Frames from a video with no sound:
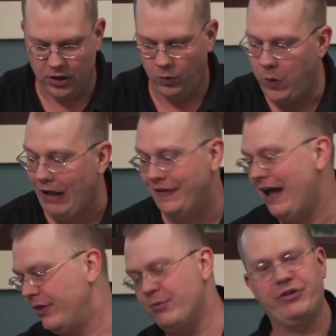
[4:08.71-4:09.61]
Well,
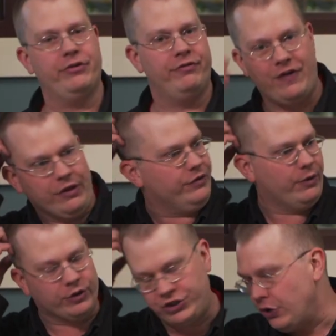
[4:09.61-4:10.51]
now the mother and father, they
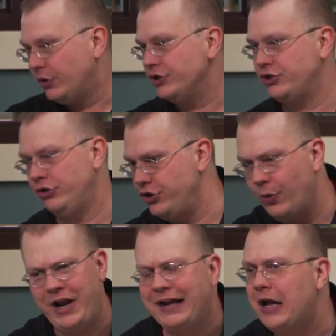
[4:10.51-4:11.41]
were so concerned. No
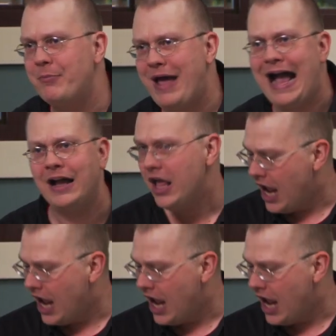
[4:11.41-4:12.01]
one had come back.